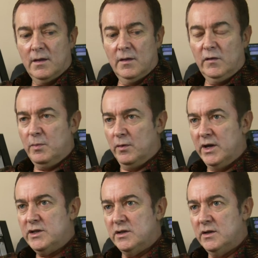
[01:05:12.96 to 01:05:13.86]

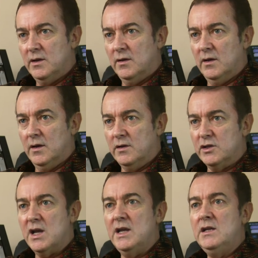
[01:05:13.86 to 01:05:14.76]
inspiration uh, and
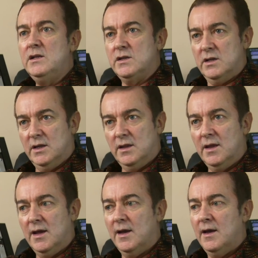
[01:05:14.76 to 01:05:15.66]
change in
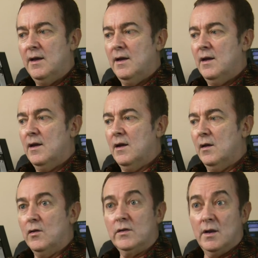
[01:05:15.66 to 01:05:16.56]
there
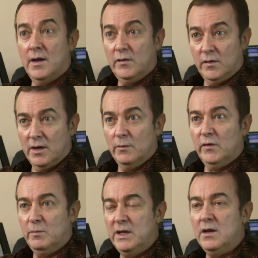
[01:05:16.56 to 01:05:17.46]
along the lines that I was
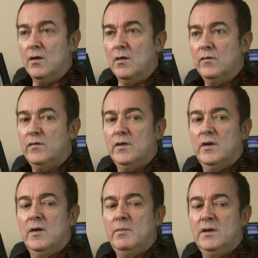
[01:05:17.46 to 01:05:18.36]
speaking of
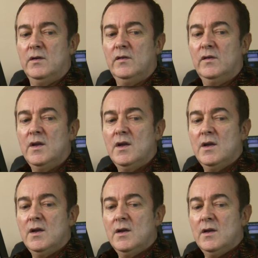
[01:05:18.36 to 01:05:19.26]
uh, because
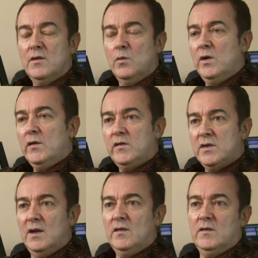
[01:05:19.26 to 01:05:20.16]
the world has
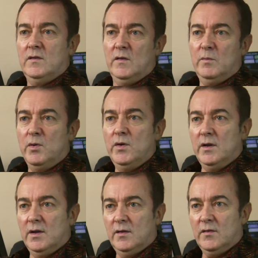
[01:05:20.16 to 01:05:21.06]
changed to this
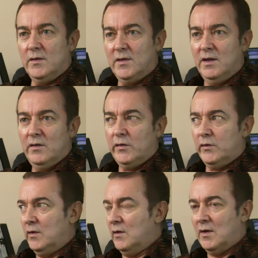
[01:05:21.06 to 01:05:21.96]
point. It's not the
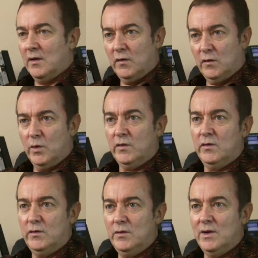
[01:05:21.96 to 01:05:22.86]
industry that tells us what
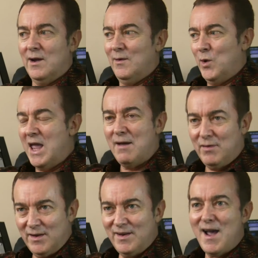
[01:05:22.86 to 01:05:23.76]
to do now. We have
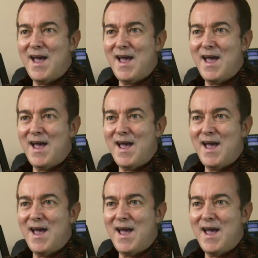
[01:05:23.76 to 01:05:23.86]
it in our